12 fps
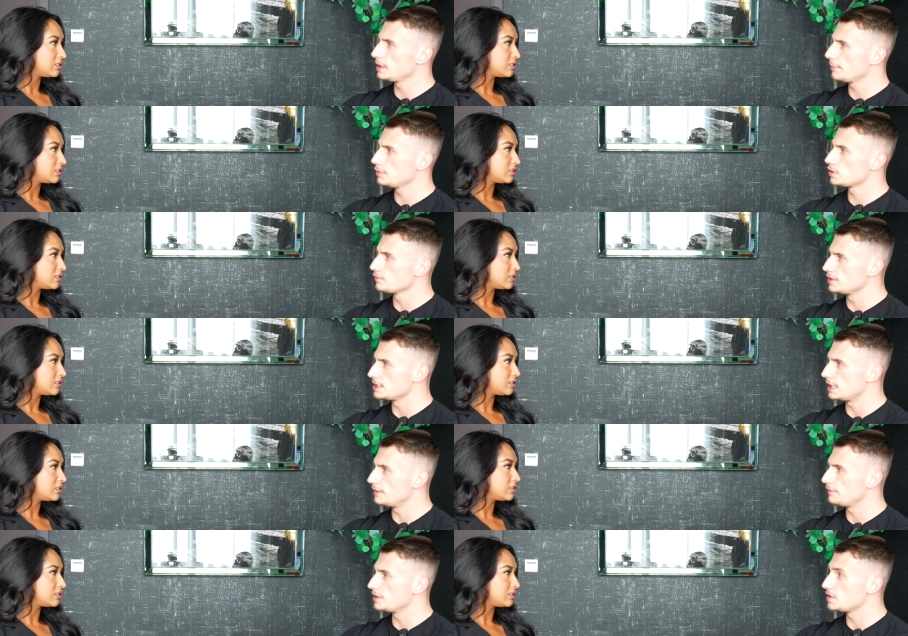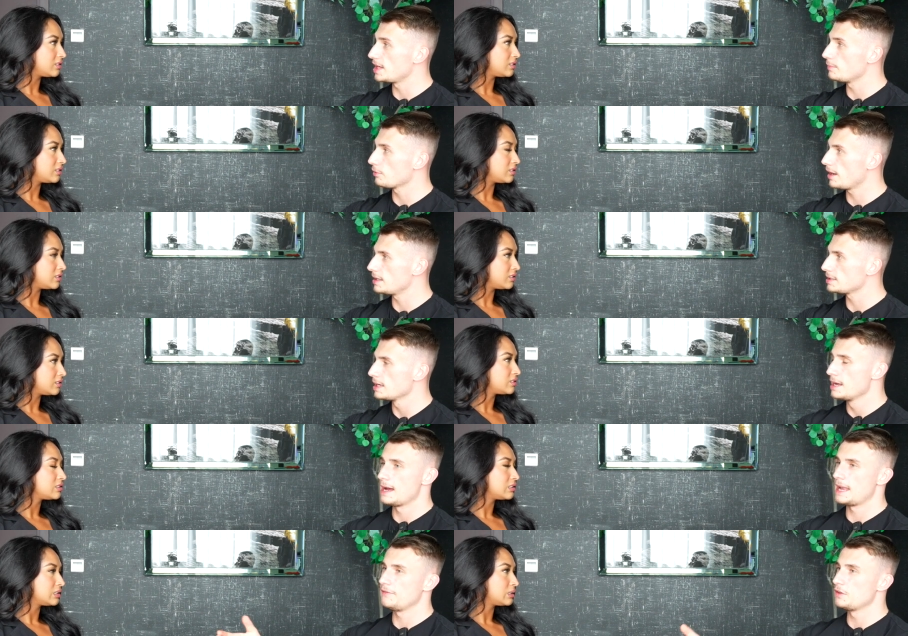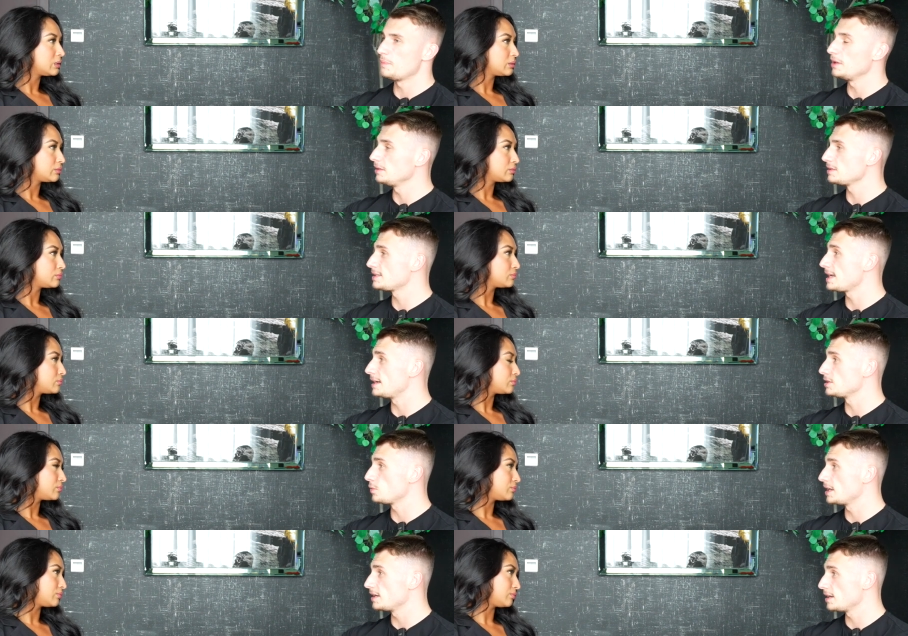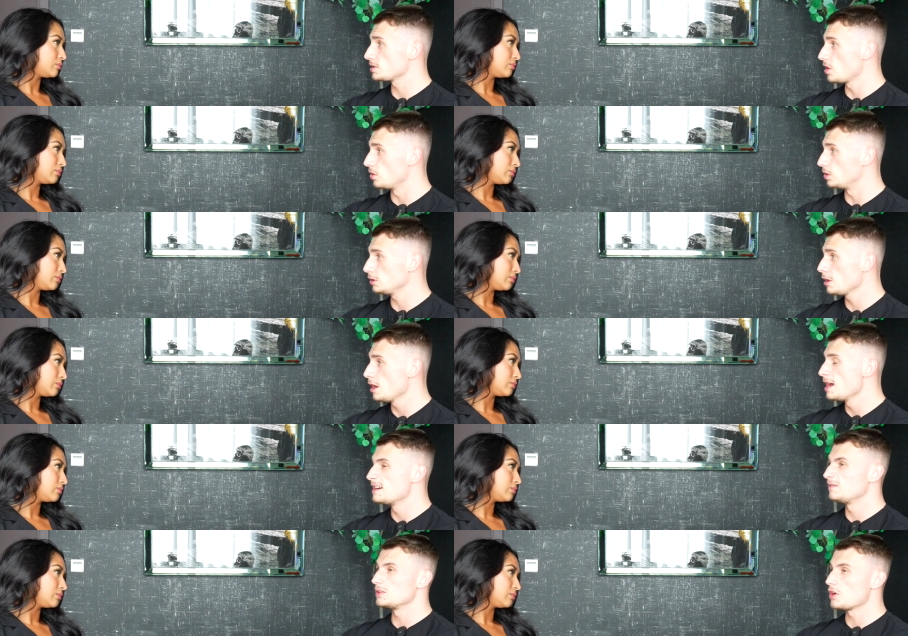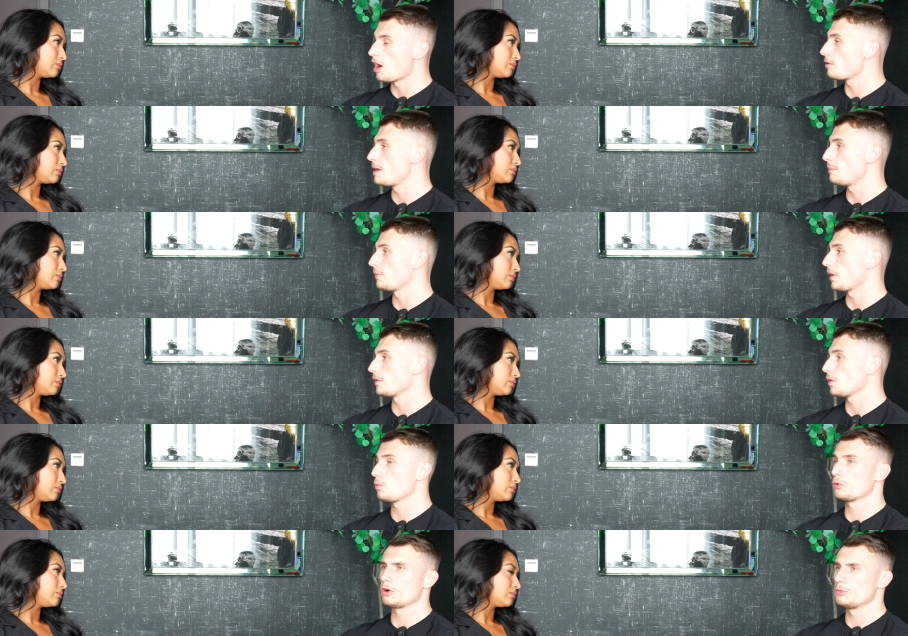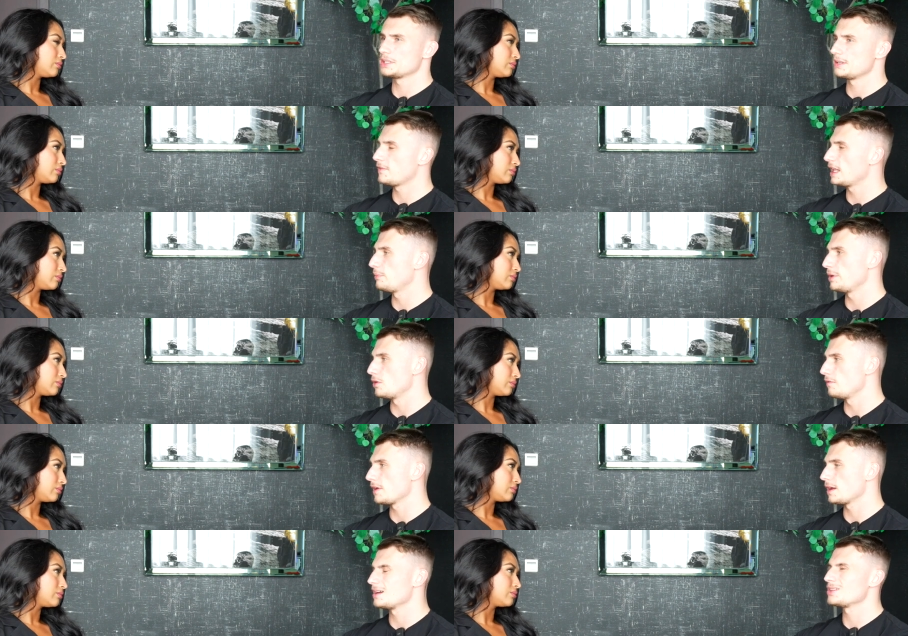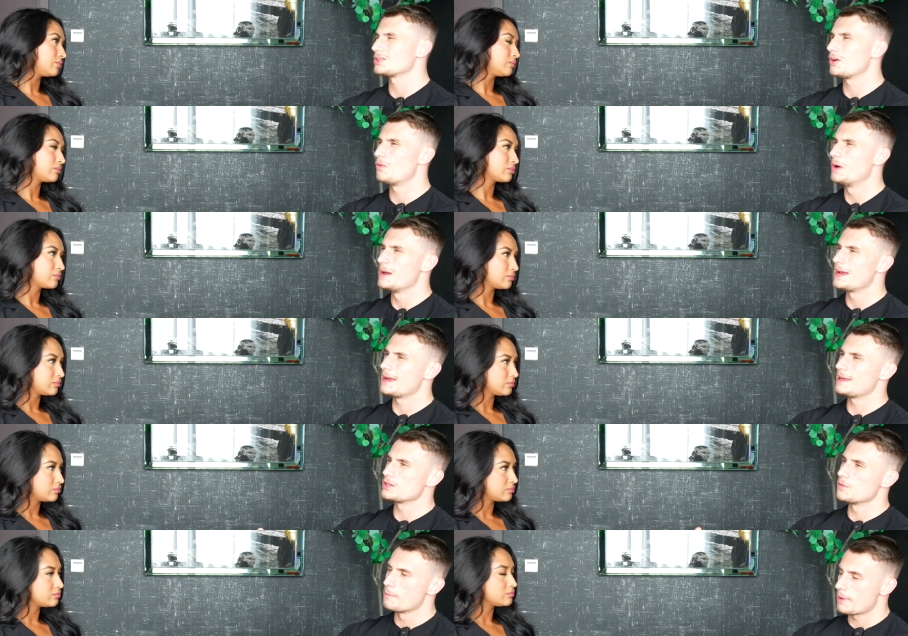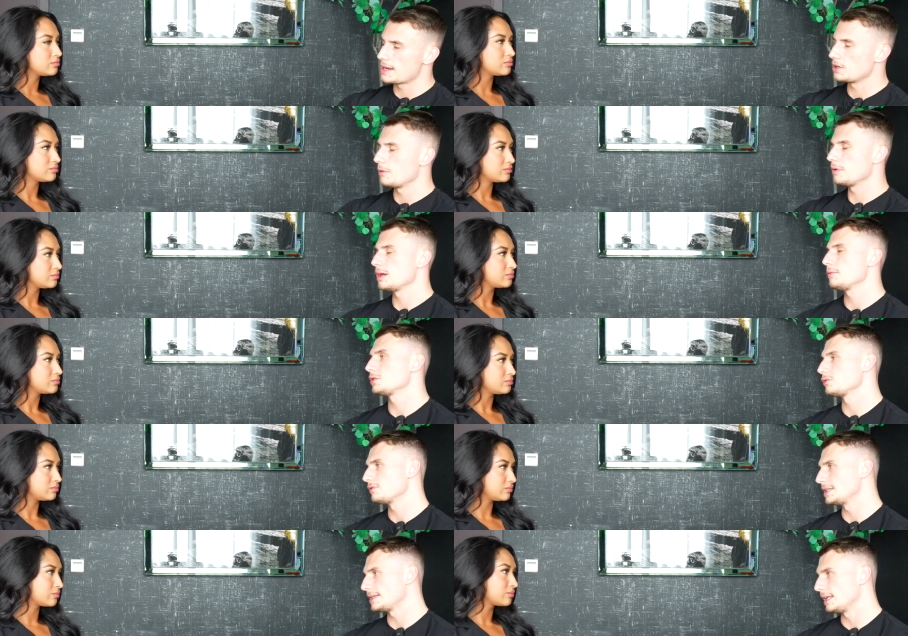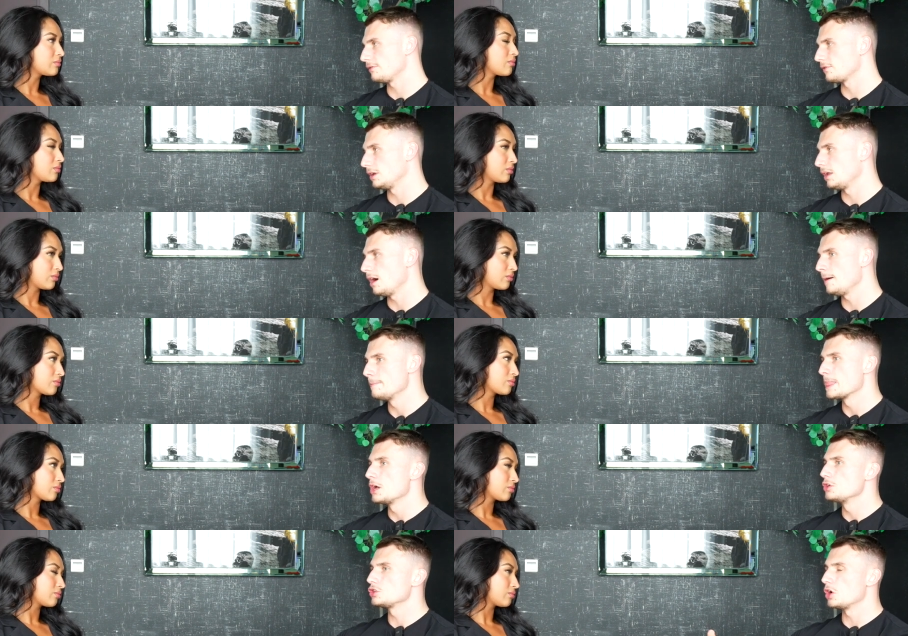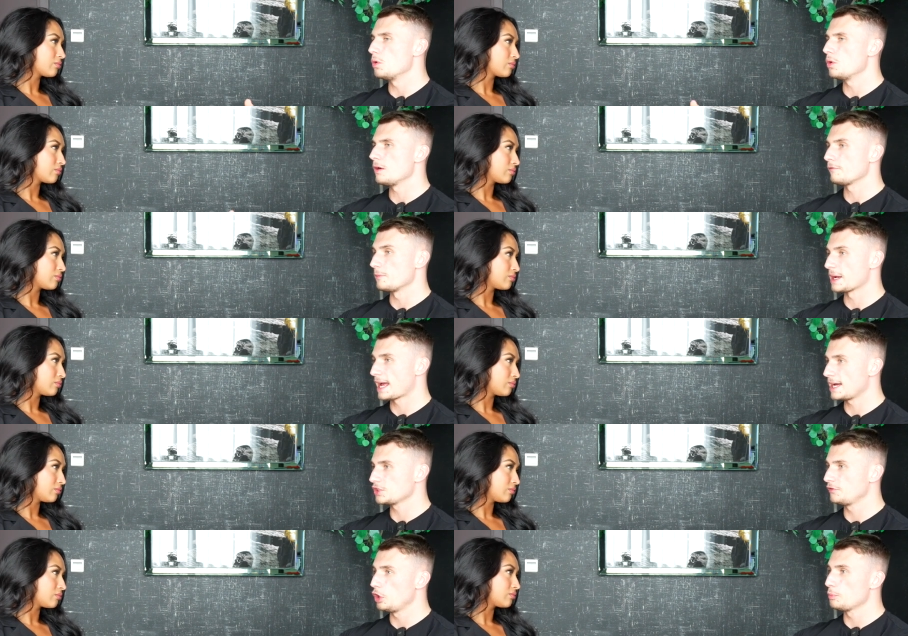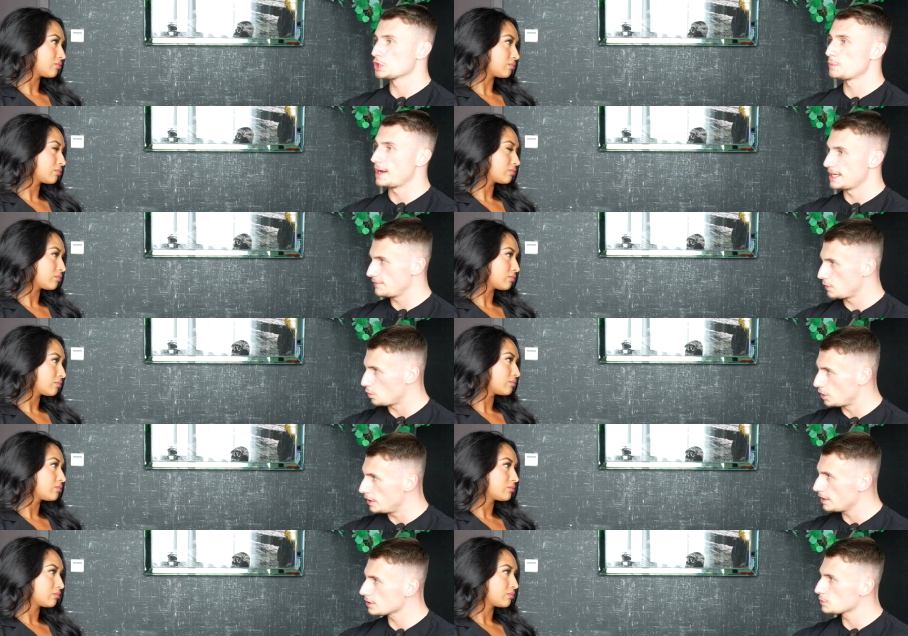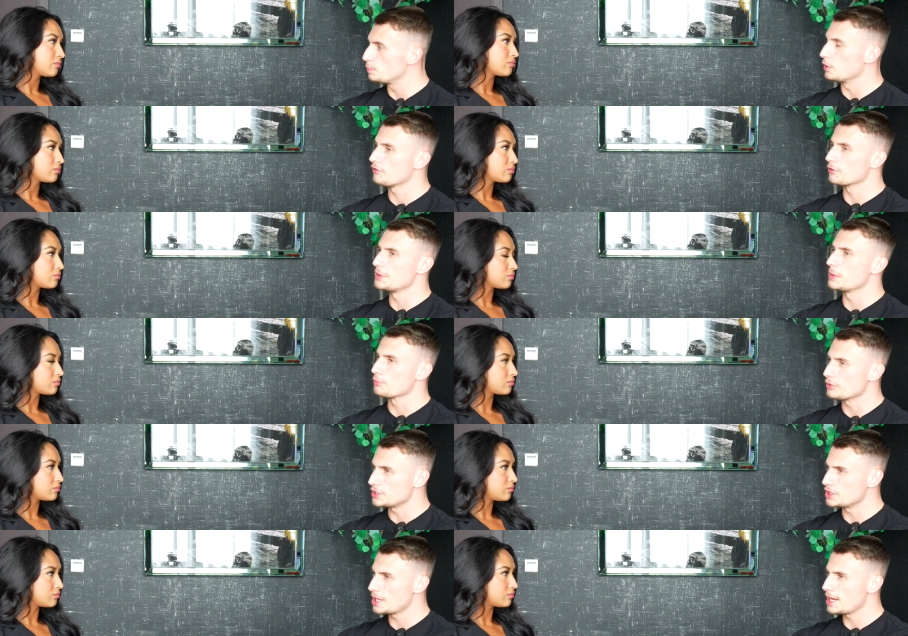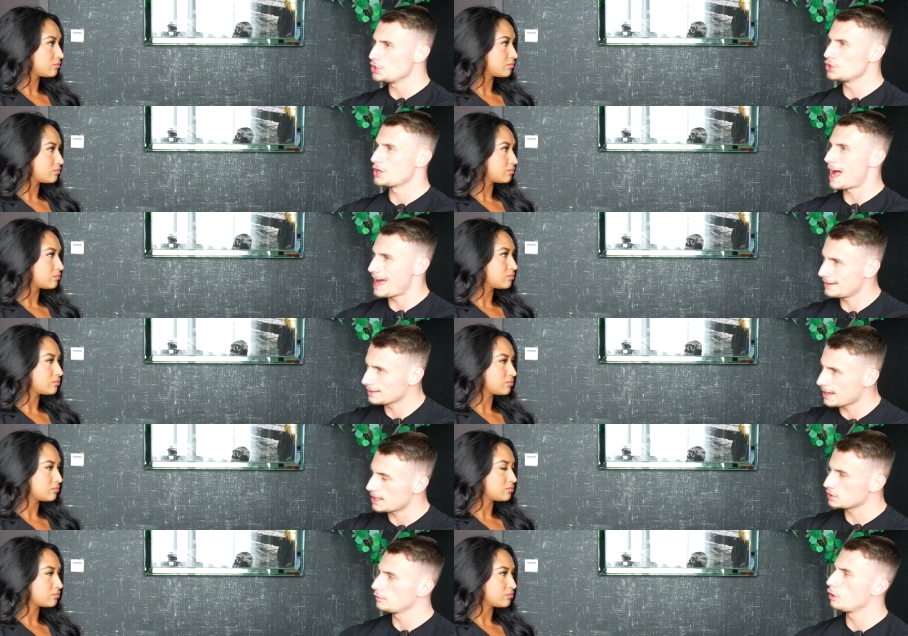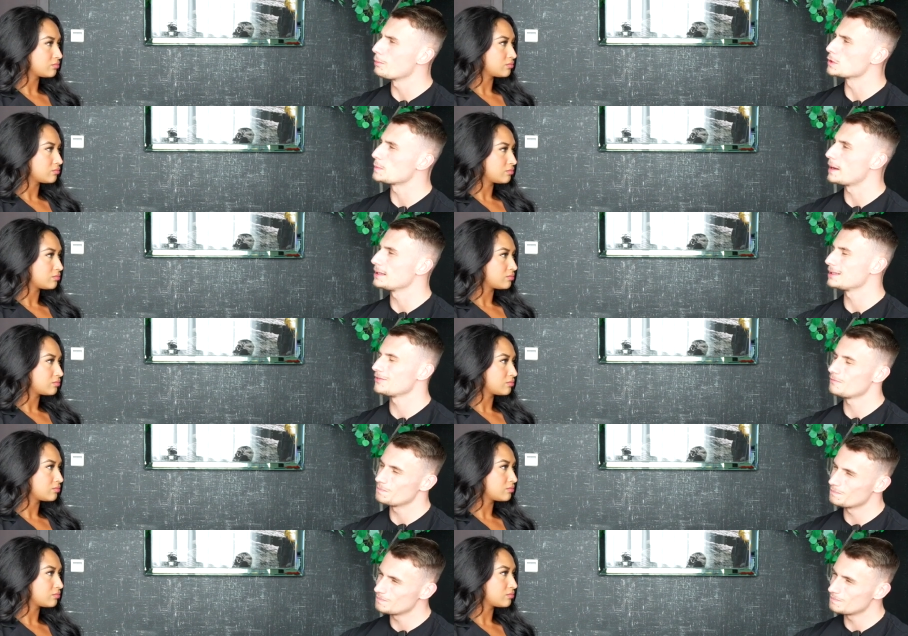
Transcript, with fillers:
Speaker 1: be able to resell it for the same price? And if the building's 10, 20 years old, then you've got to remember that we're always developing over here, so you might not be able to resell it for a lot. So from a cash flow perspective, it works, but from an appreciation and cash flow perspective,